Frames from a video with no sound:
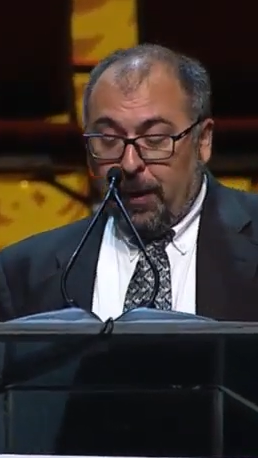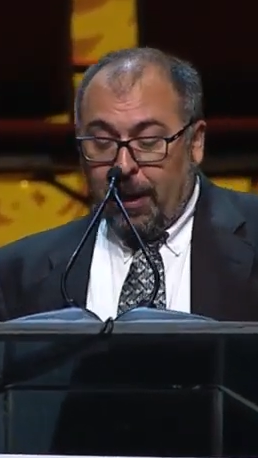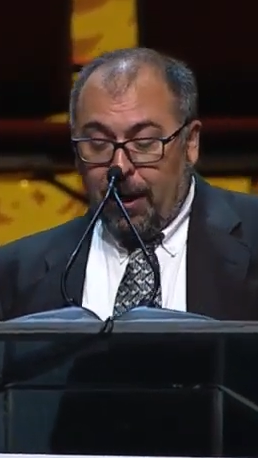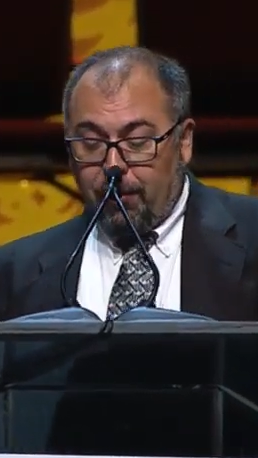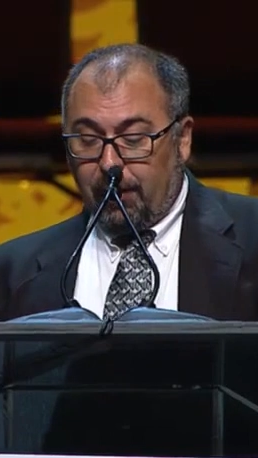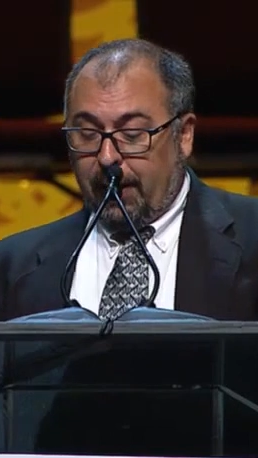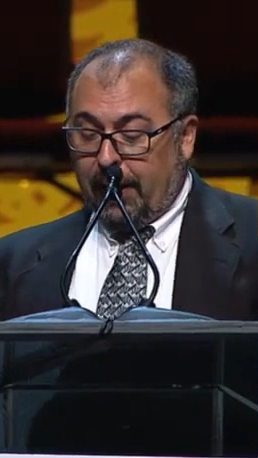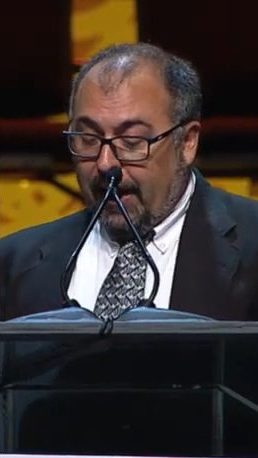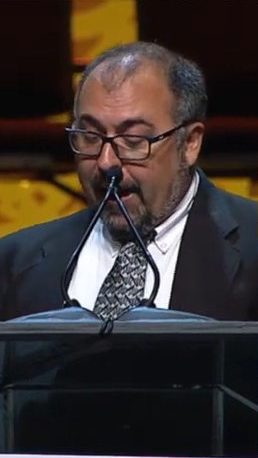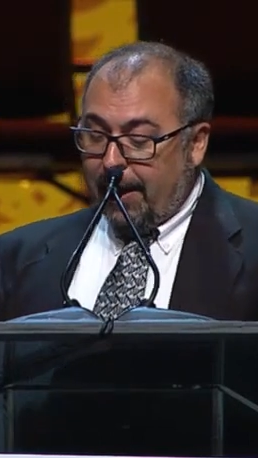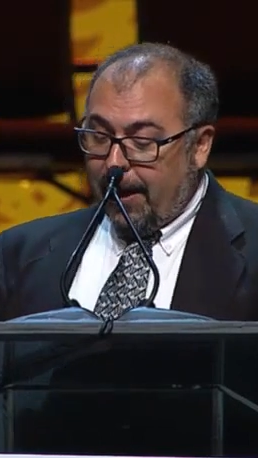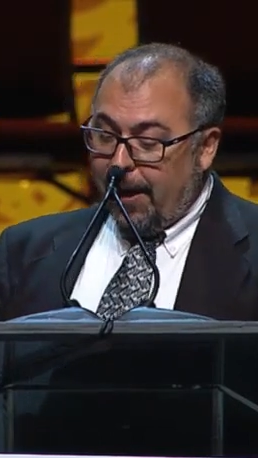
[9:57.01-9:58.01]
is a
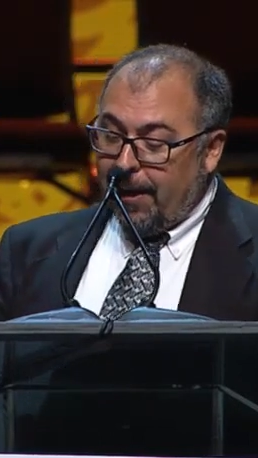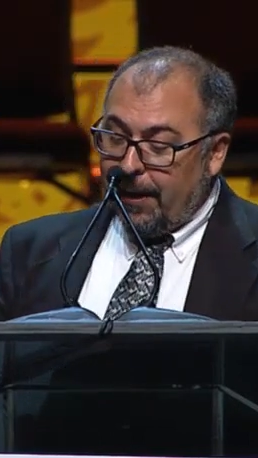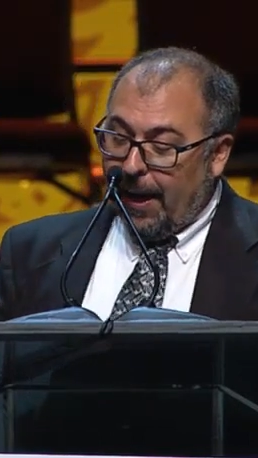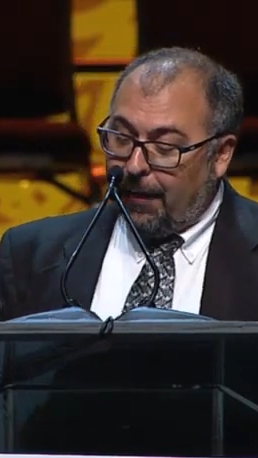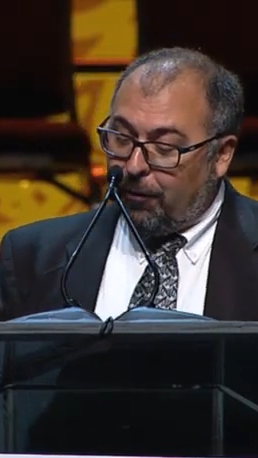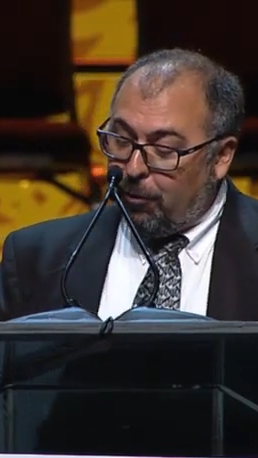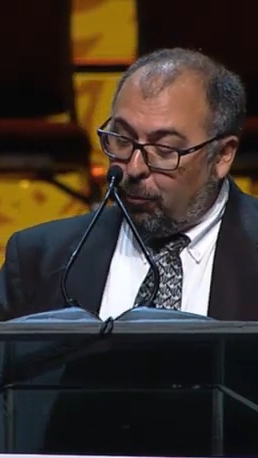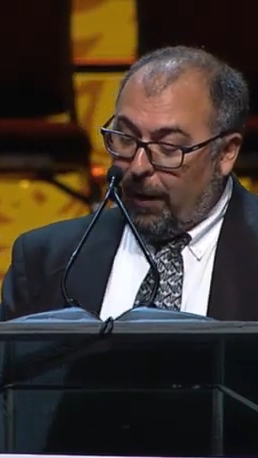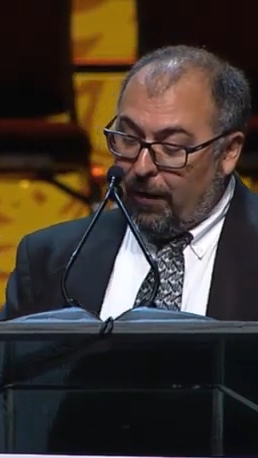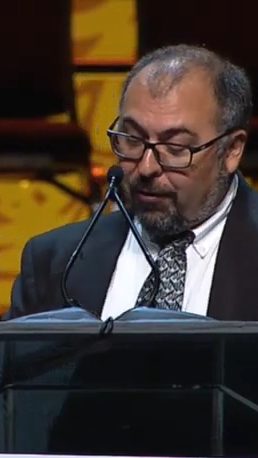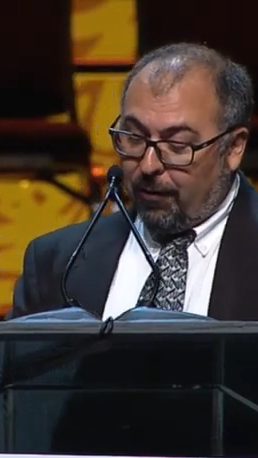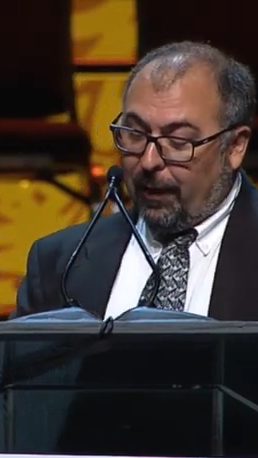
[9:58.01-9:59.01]
Canadian and
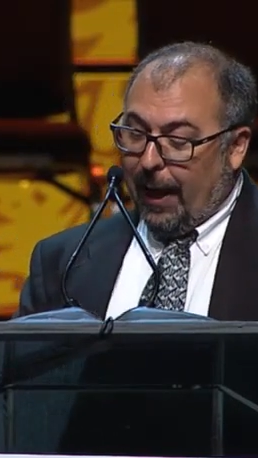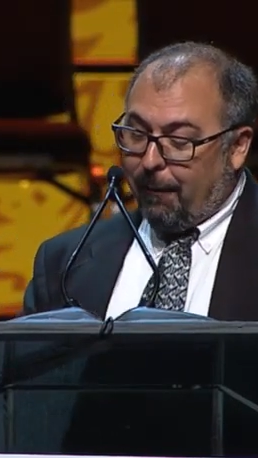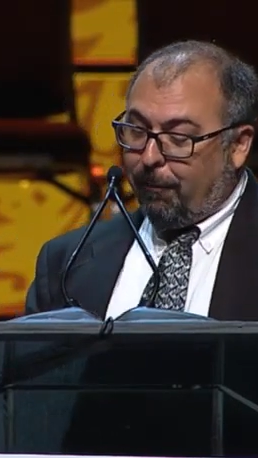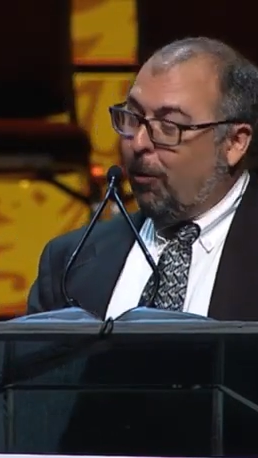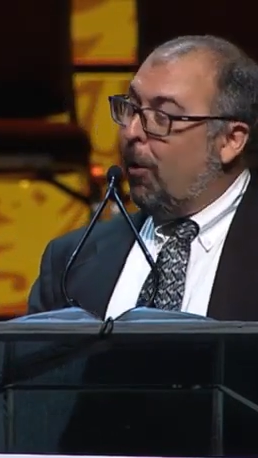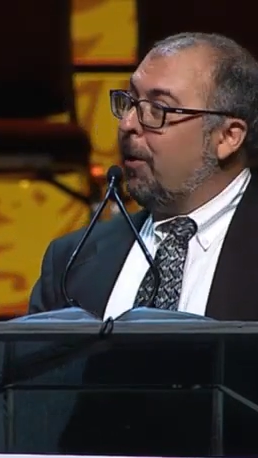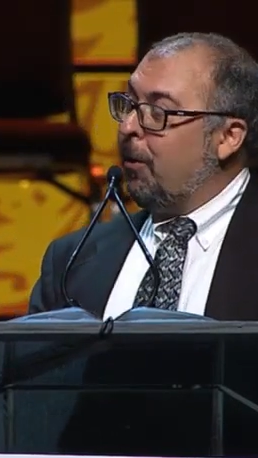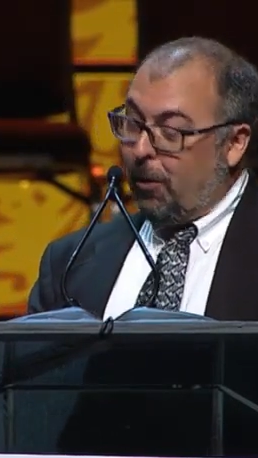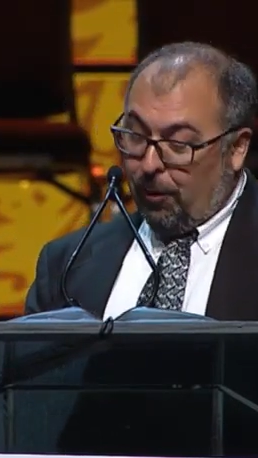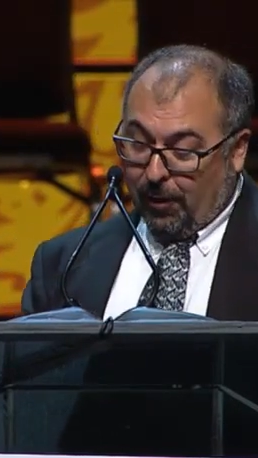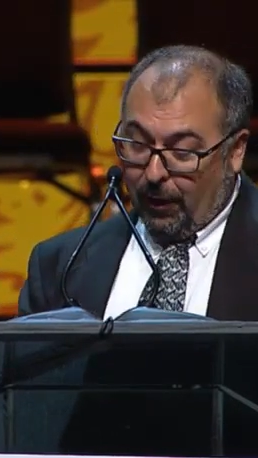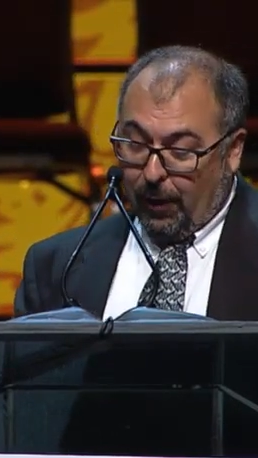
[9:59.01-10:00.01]
Swiss lifelong
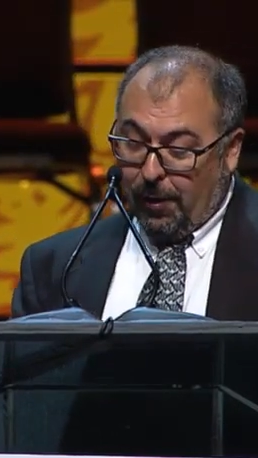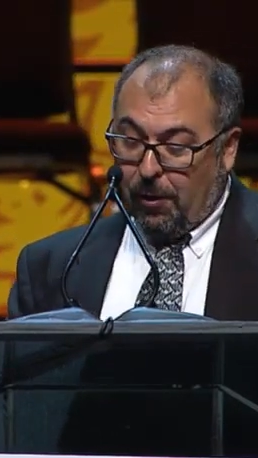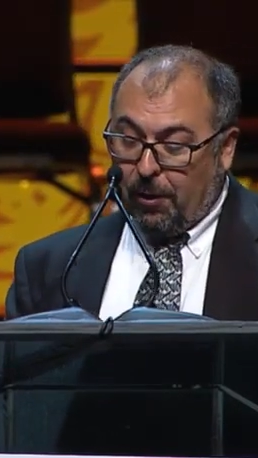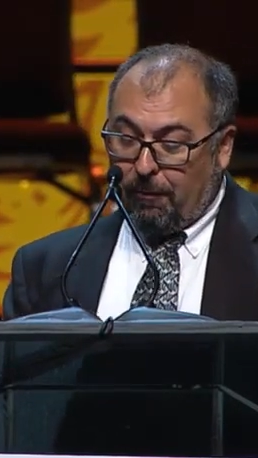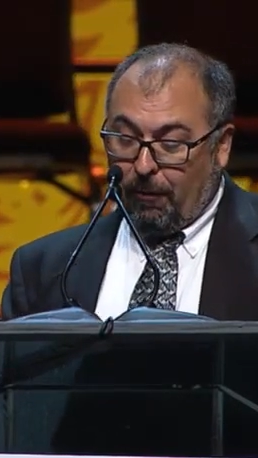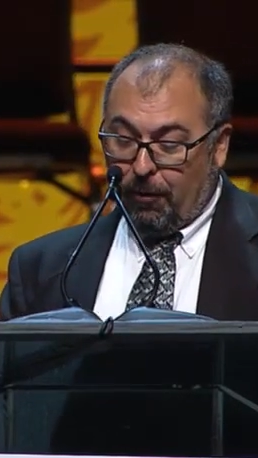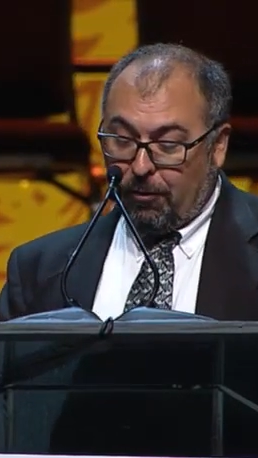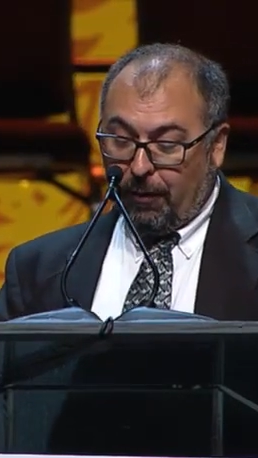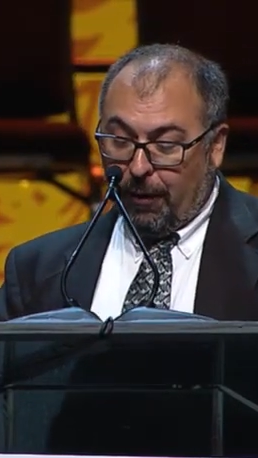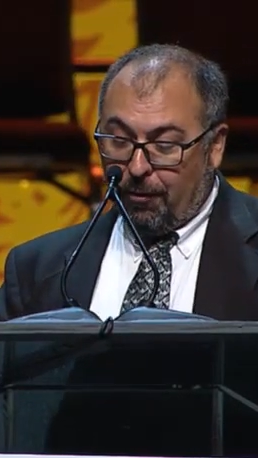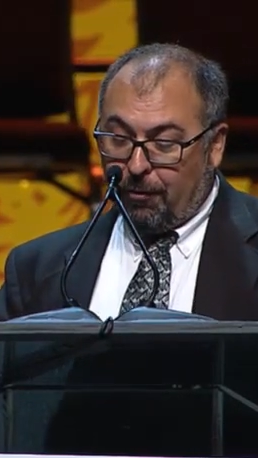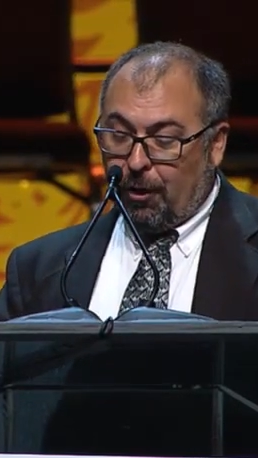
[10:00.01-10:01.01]
Unitarian
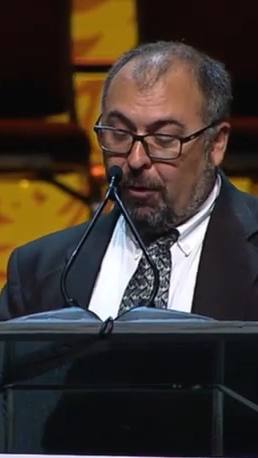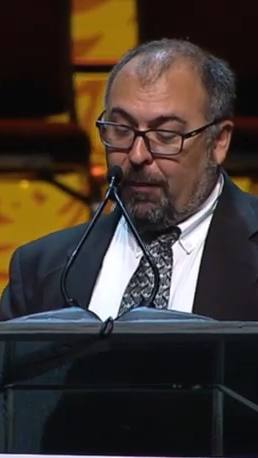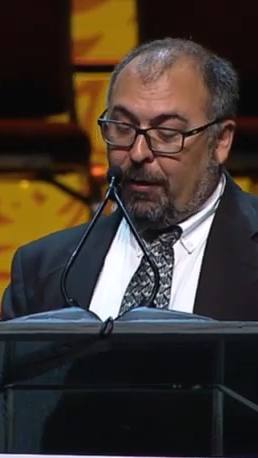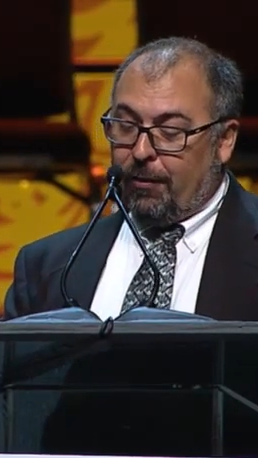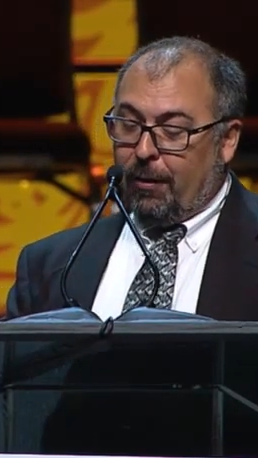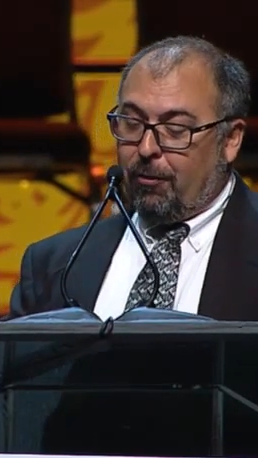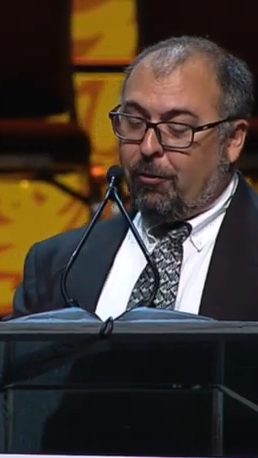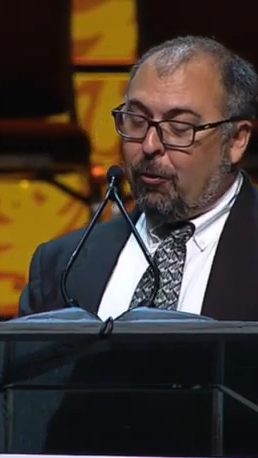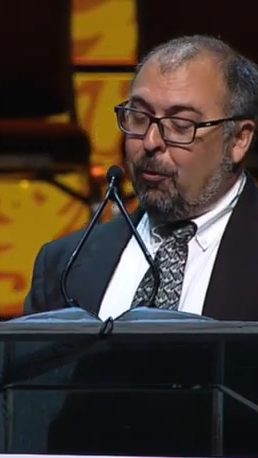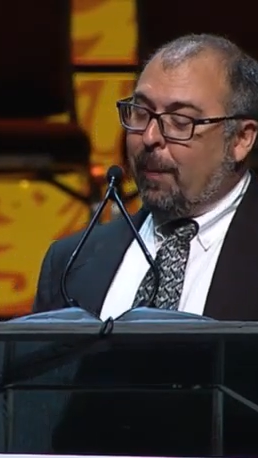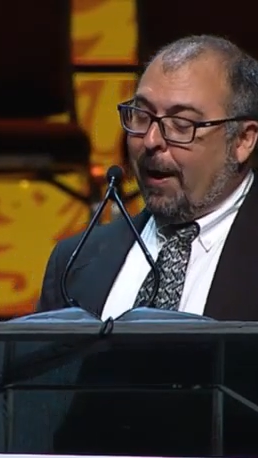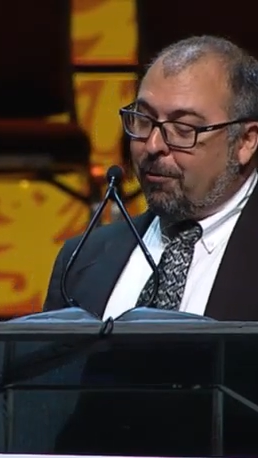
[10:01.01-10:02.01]
Universalist serving since
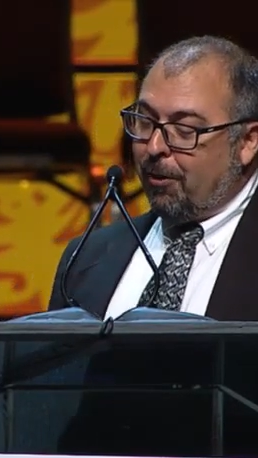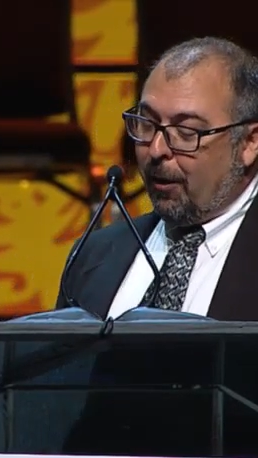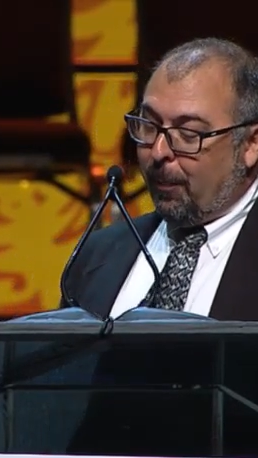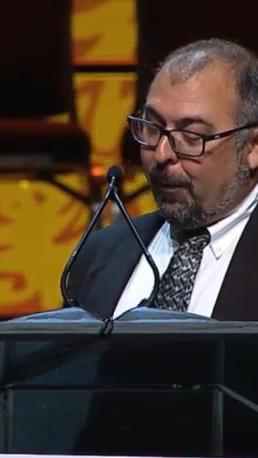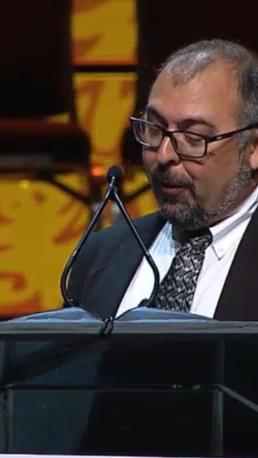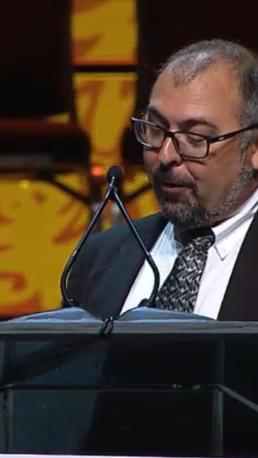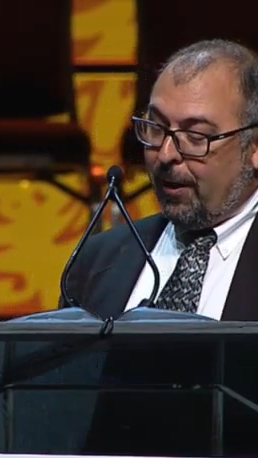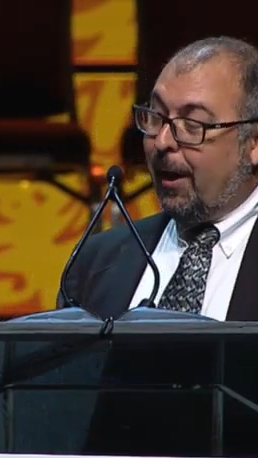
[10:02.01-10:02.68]
2013